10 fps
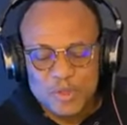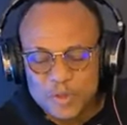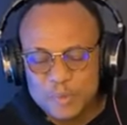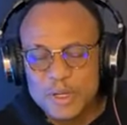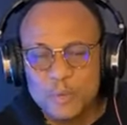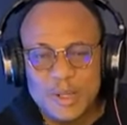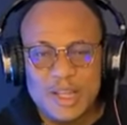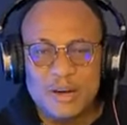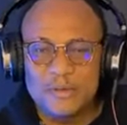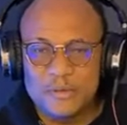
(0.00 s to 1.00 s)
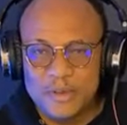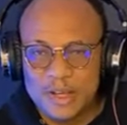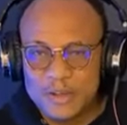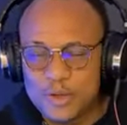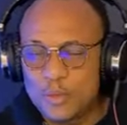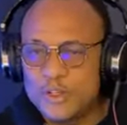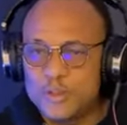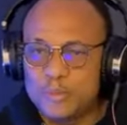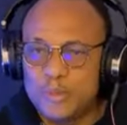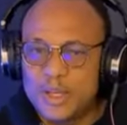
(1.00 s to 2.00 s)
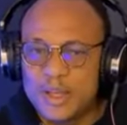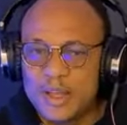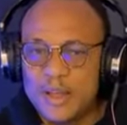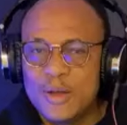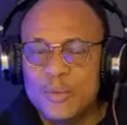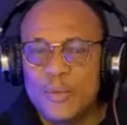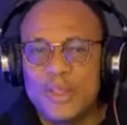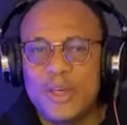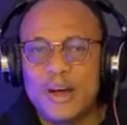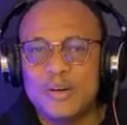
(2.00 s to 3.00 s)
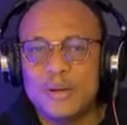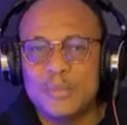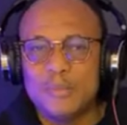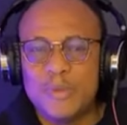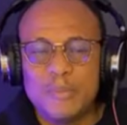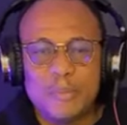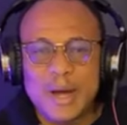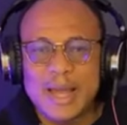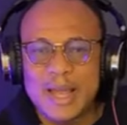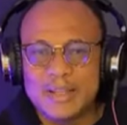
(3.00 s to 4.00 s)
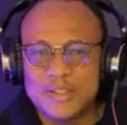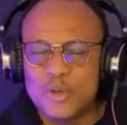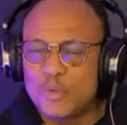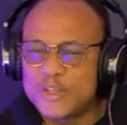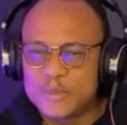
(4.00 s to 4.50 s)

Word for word: You will speak without fear. You will speak without being biased.